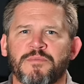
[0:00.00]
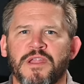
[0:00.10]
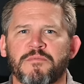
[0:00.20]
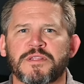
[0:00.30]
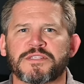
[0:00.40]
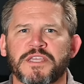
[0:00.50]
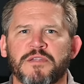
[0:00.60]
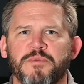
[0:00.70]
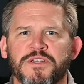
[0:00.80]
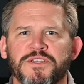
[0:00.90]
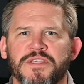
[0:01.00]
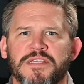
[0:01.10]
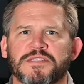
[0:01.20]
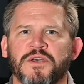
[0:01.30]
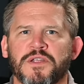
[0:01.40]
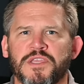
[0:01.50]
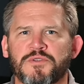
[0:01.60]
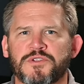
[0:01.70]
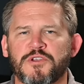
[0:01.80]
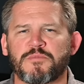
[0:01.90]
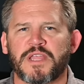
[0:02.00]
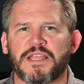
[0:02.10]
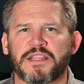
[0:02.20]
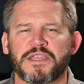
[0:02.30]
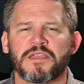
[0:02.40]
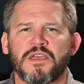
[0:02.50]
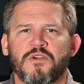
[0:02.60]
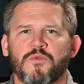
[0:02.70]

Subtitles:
but I've been seeing a bunch of these on YouTube lately